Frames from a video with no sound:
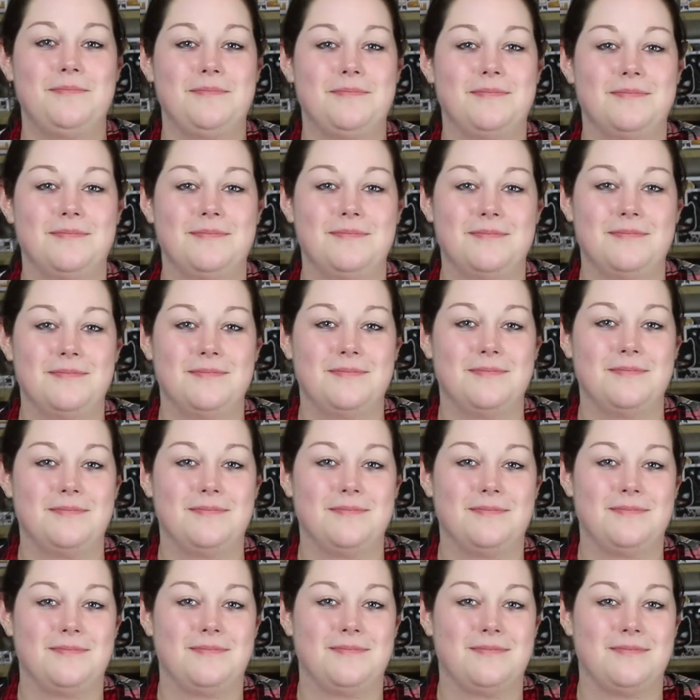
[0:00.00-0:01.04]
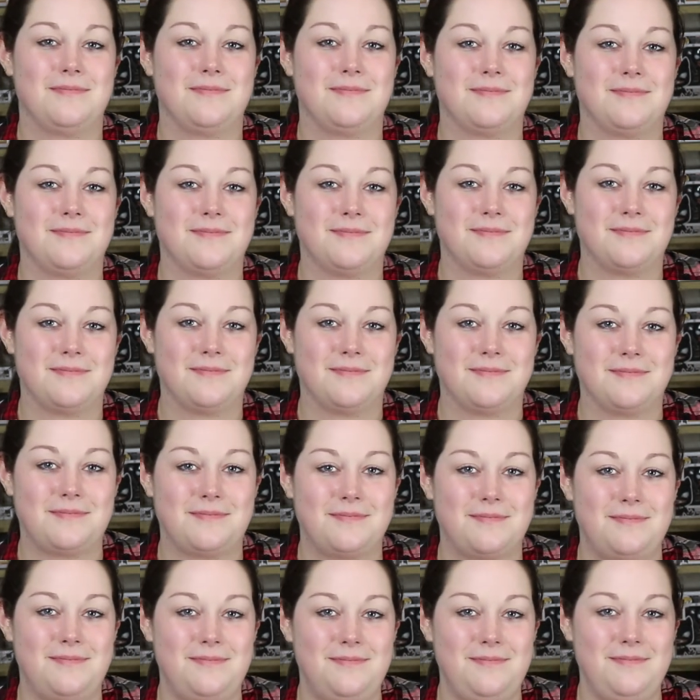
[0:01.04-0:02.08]

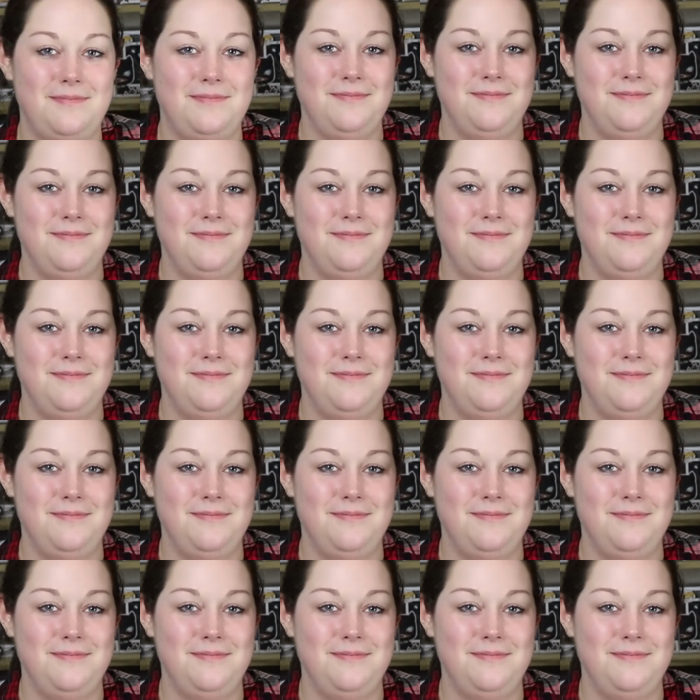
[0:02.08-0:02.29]
The person shown says nothing.